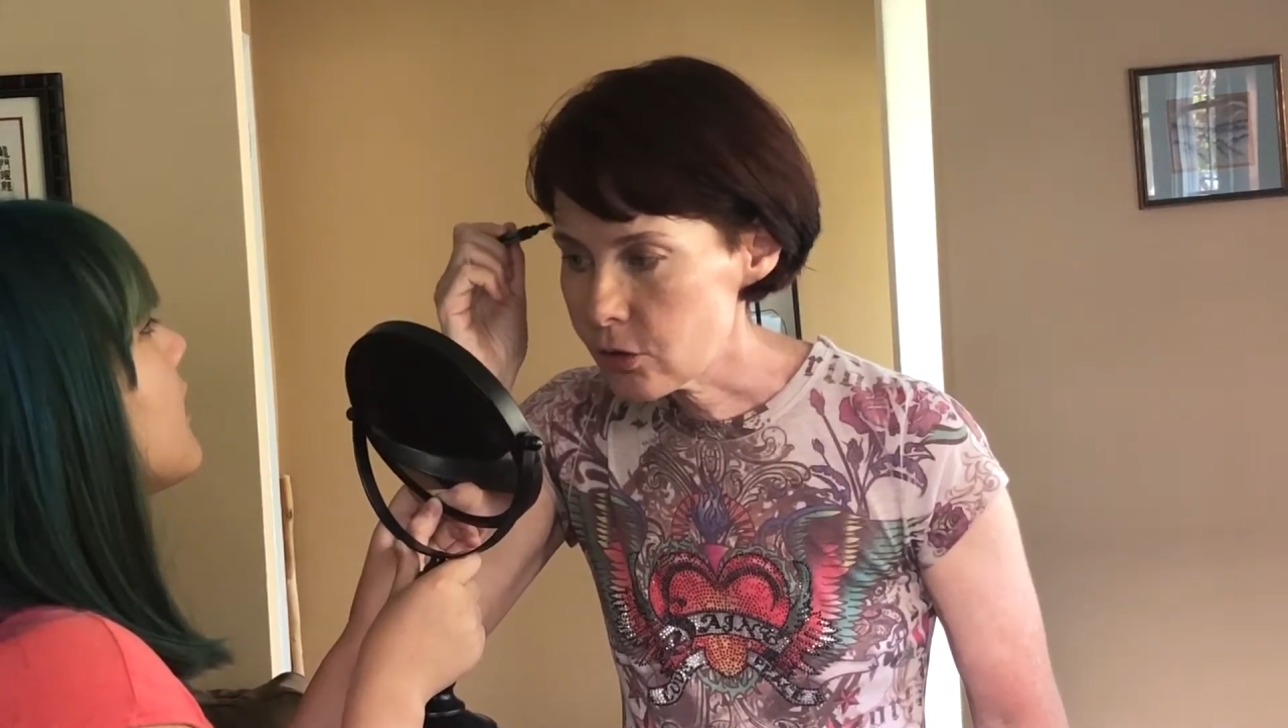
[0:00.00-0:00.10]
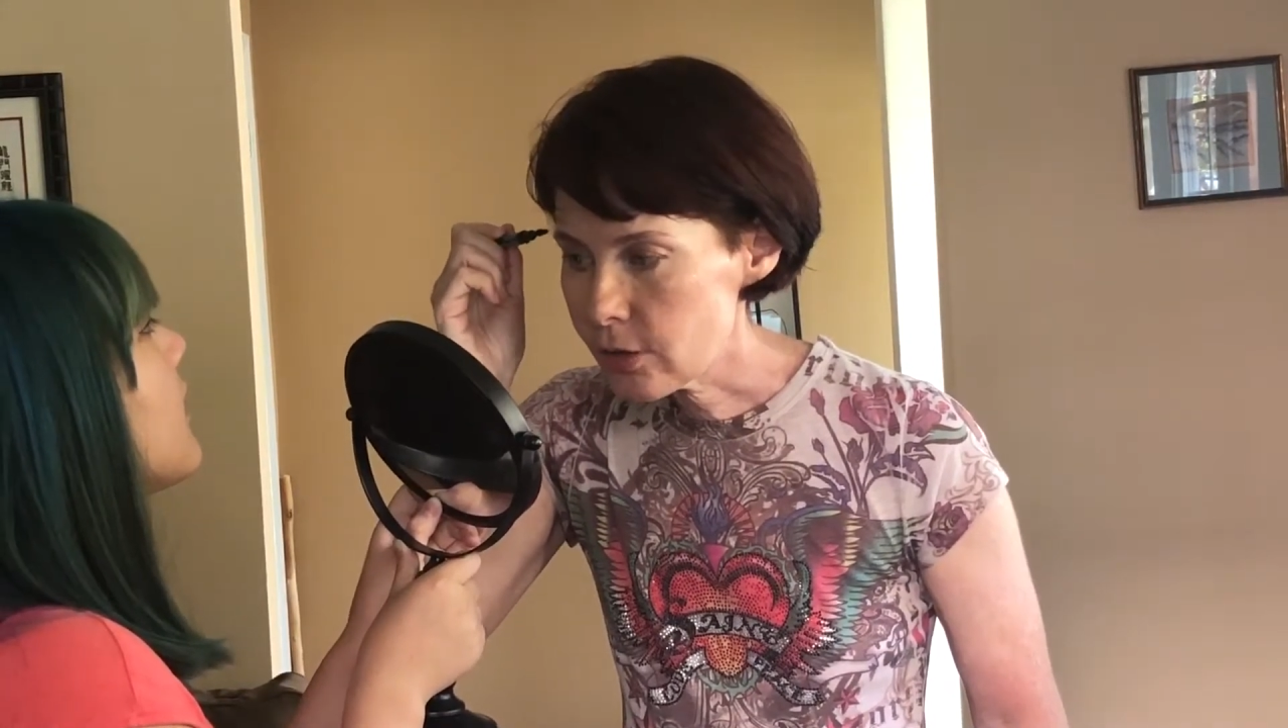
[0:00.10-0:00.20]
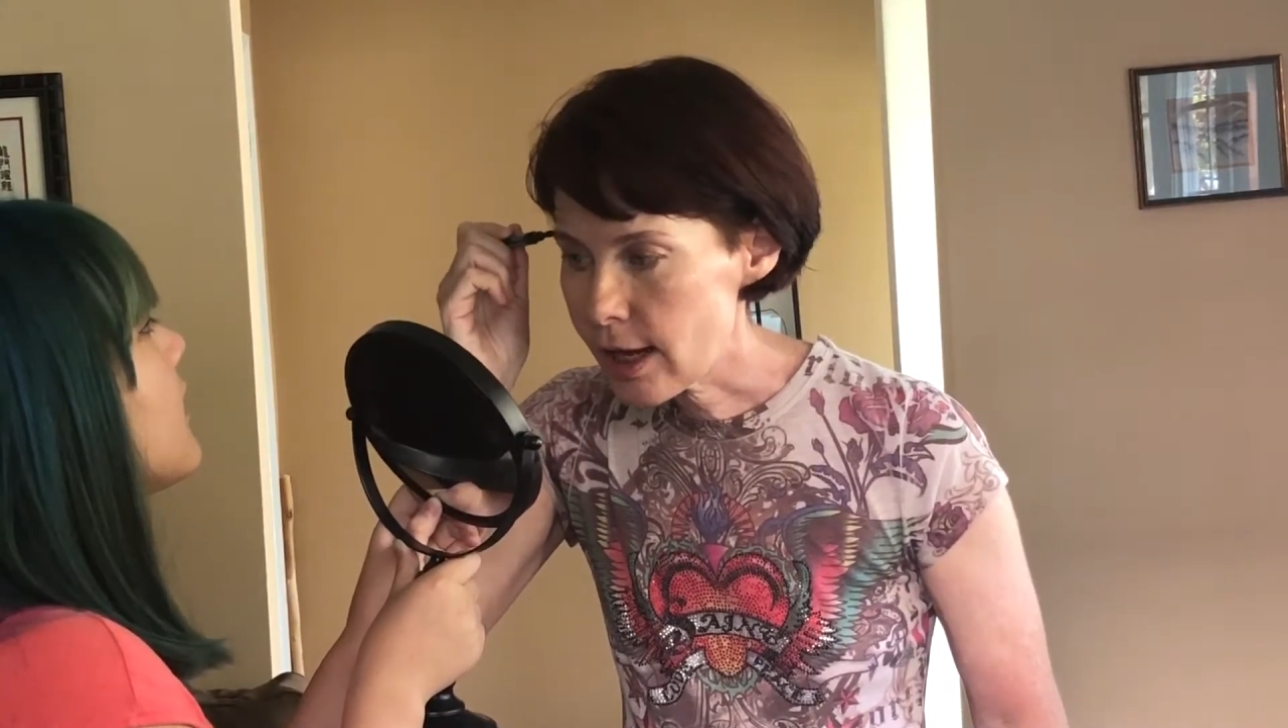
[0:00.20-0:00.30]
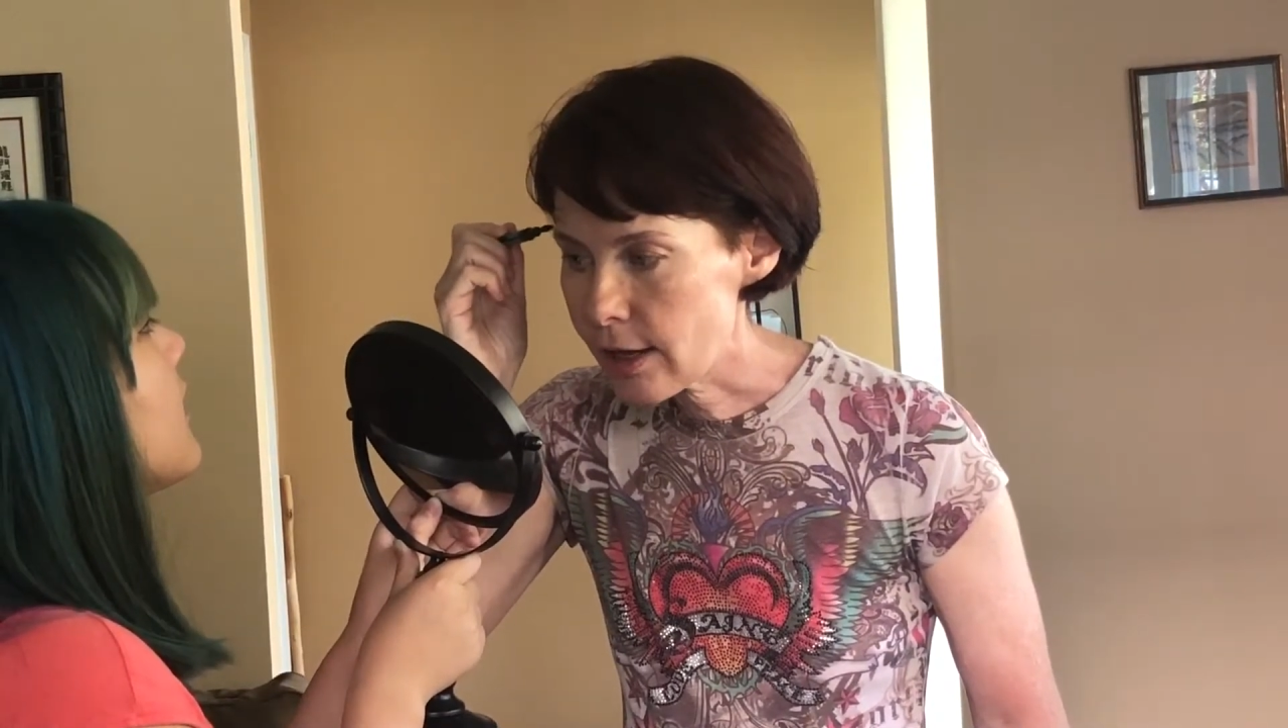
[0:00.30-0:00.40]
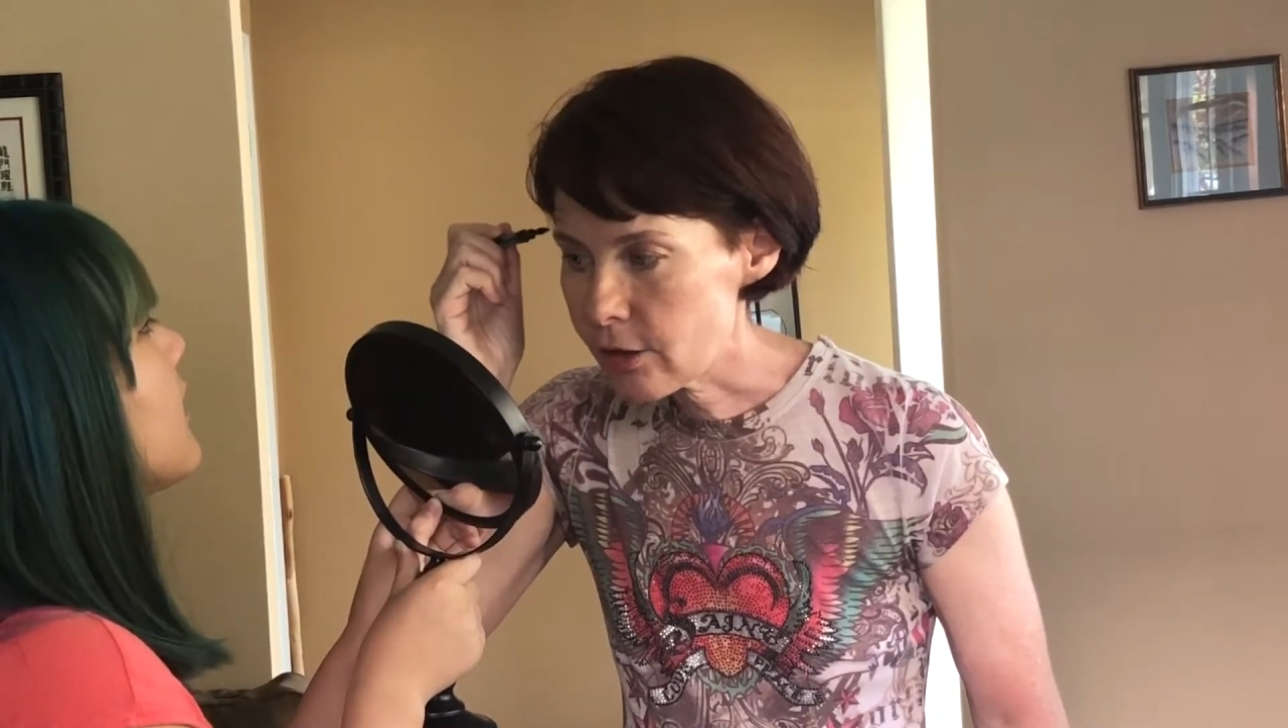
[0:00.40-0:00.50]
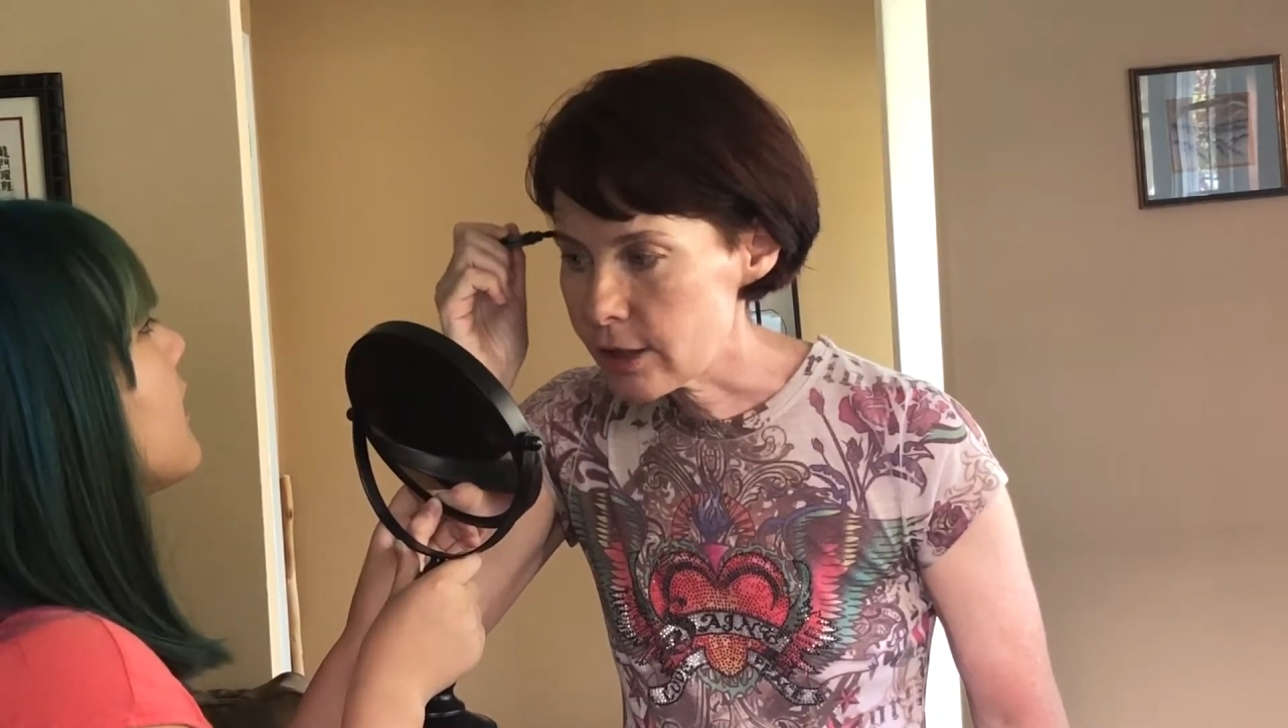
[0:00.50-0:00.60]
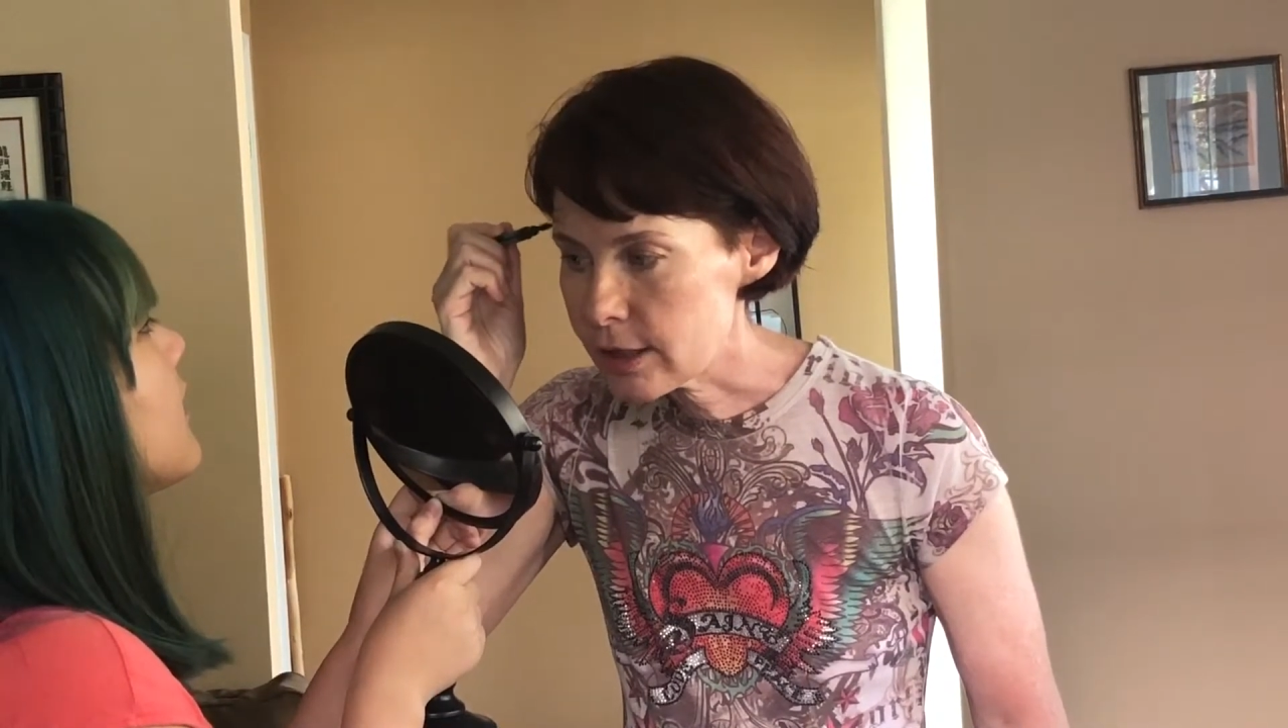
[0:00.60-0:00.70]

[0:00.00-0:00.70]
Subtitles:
that on a